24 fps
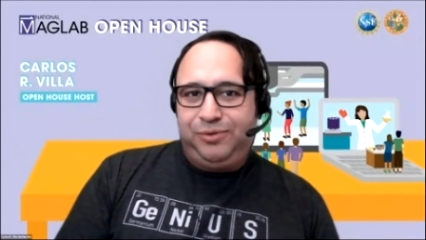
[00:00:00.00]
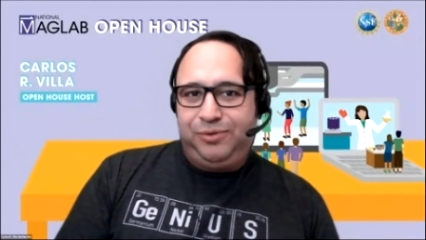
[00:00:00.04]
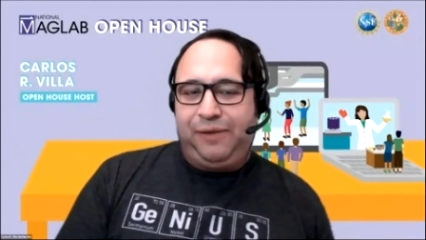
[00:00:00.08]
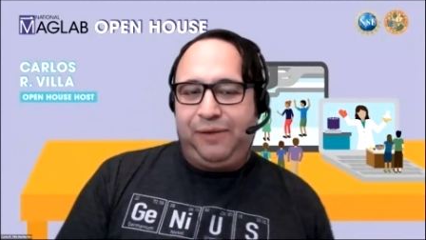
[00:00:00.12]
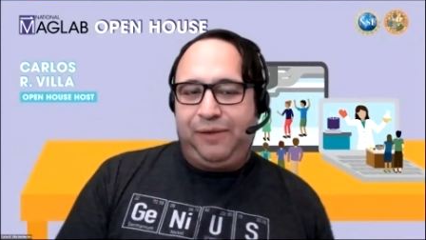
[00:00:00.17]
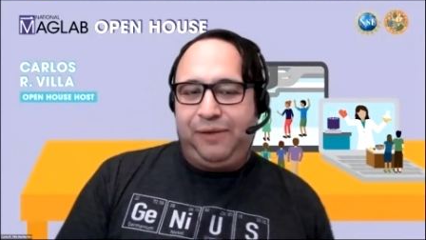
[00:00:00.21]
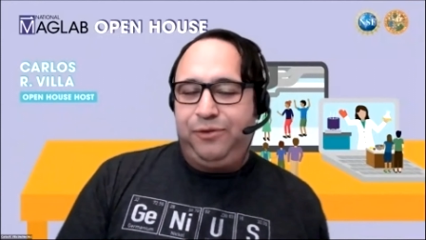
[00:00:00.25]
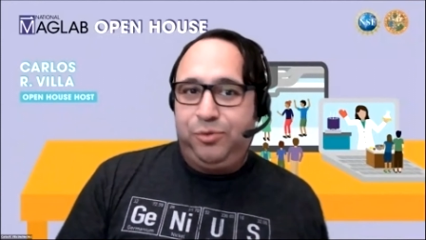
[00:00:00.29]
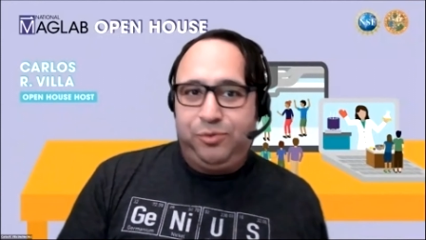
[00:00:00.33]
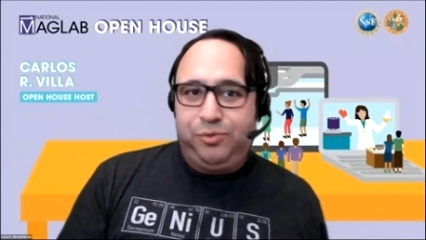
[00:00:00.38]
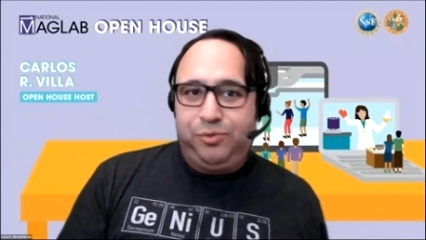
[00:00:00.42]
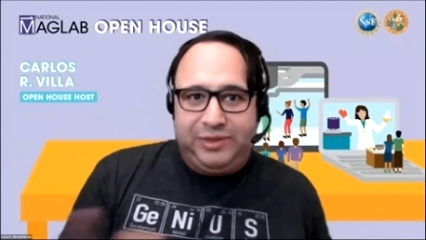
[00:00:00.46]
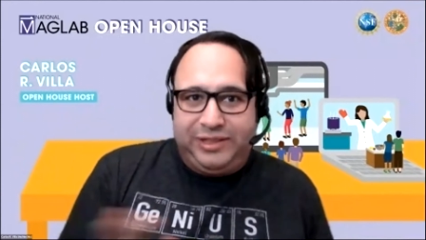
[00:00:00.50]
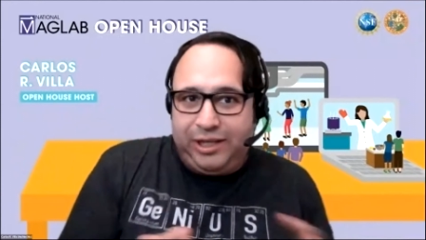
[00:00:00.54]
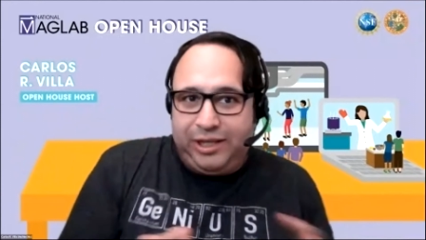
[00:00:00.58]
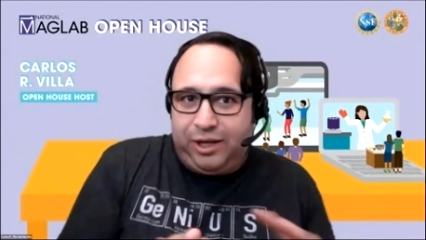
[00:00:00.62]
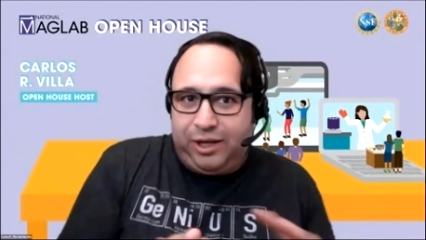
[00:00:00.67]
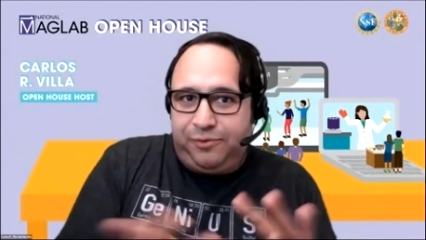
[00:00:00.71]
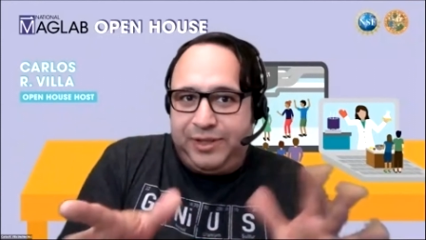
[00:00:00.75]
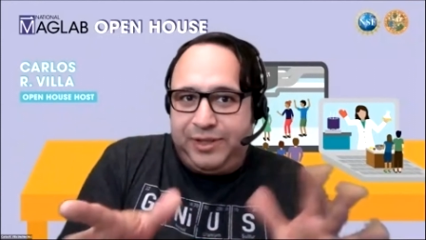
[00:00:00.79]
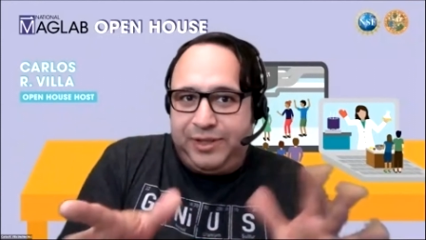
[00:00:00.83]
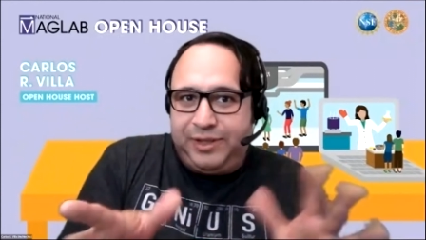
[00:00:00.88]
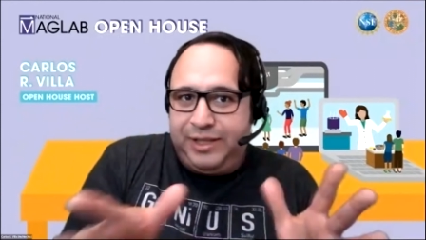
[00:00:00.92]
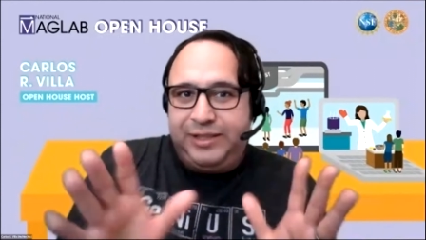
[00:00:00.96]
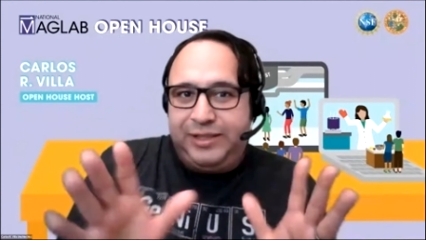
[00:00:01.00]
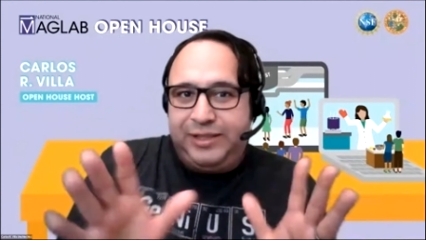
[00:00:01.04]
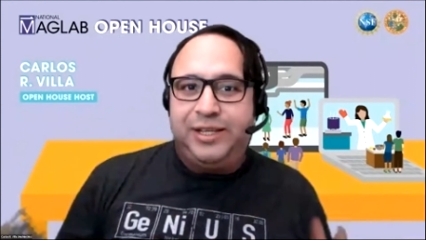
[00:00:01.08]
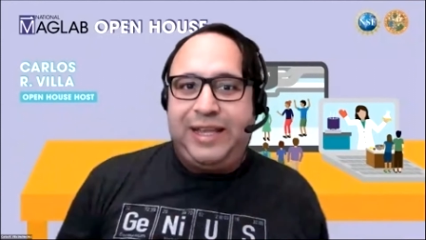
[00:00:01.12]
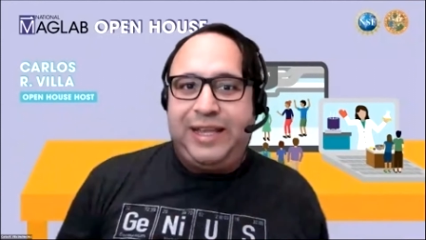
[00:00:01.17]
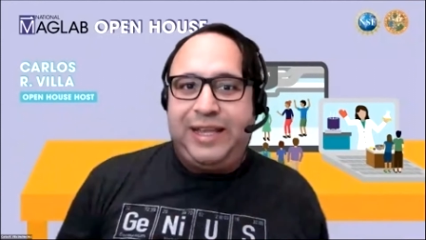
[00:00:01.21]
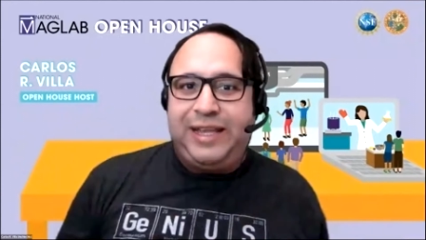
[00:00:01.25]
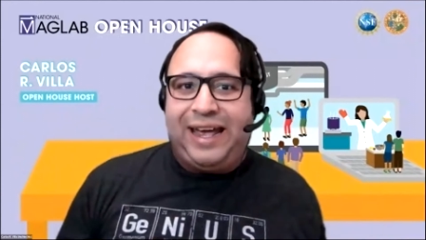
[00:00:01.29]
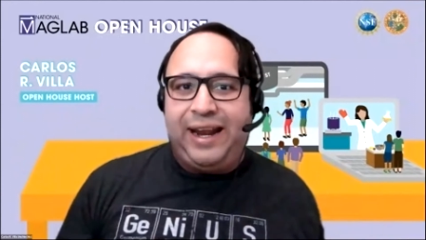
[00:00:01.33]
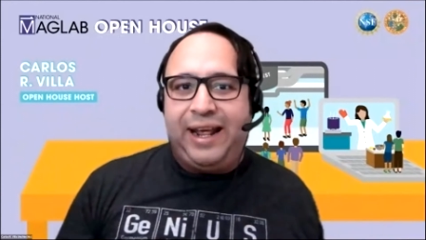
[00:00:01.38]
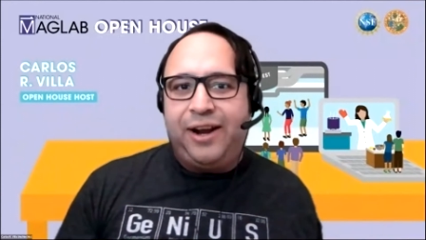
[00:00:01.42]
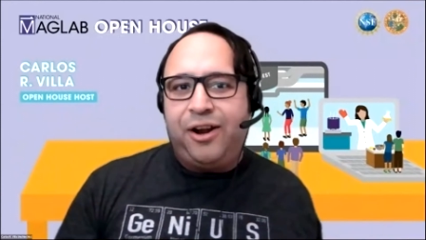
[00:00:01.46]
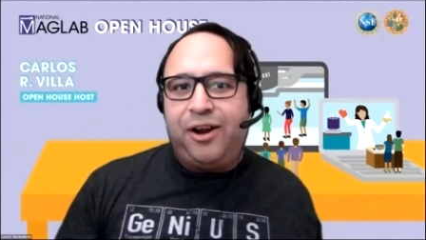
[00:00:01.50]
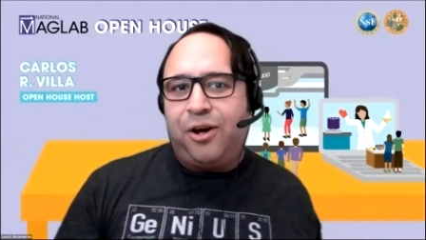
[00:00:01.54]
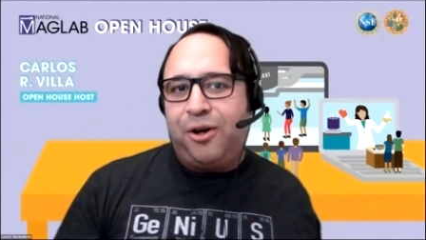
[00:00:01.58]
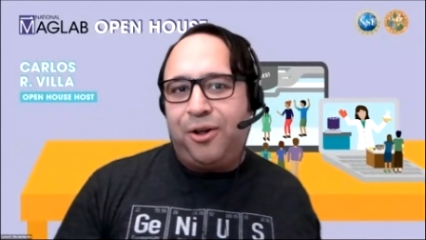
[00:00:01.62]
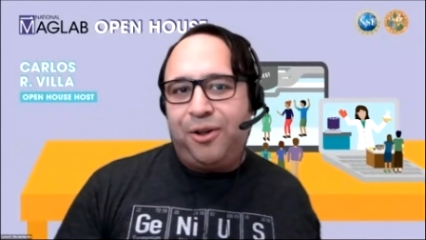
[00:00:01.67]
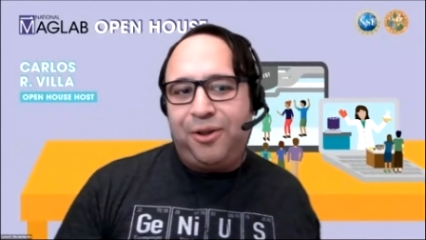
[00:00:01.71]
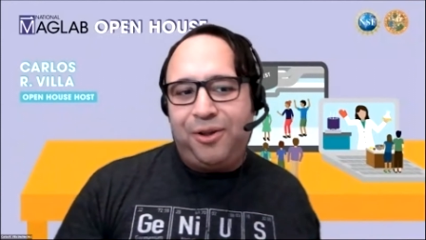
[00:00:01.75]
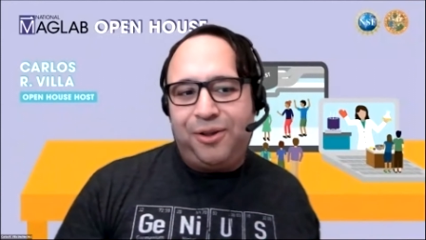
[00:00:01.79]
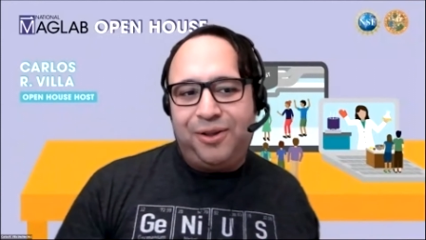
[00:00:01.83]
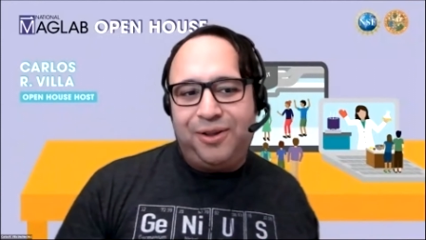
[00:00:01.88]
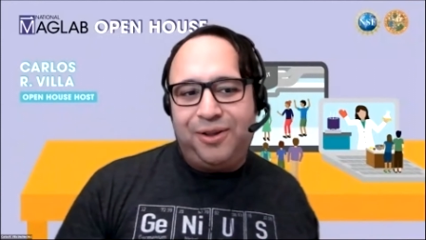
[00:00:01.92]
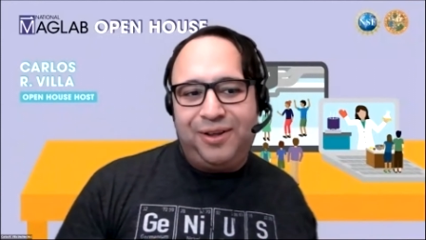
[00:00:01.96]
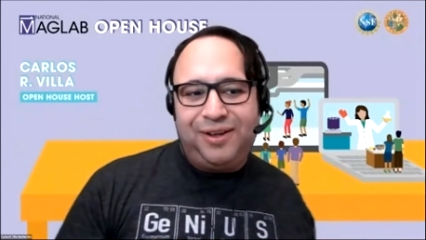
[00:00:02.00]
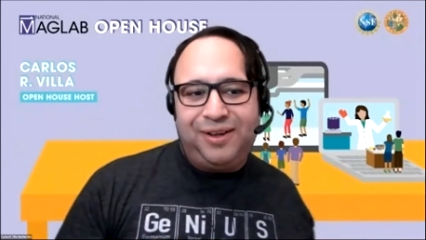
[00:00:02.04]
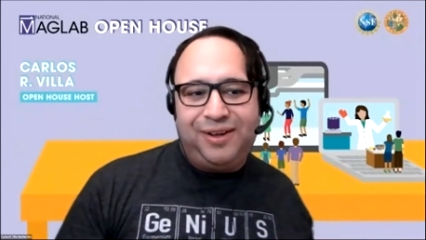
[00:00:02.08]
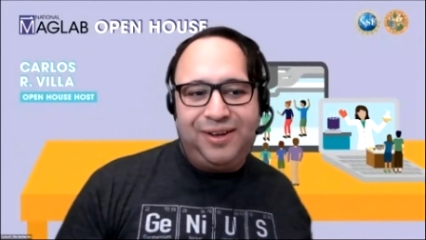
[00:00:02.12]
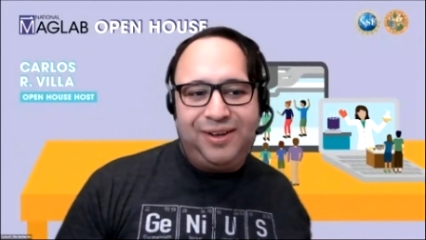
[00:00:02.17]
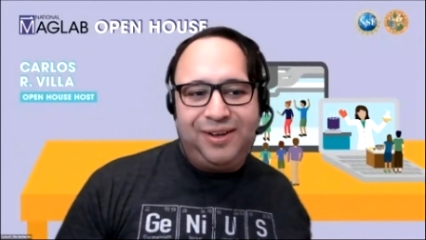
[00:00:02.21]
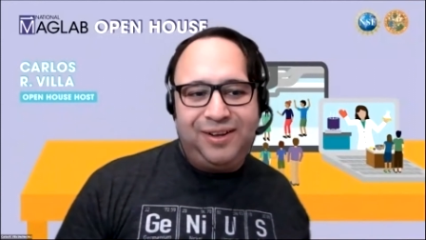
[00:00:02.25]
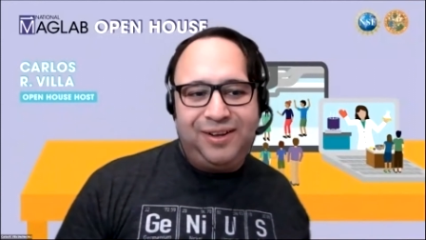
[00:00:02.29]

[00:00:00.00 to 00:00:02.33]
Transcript: Have you delved into that at all?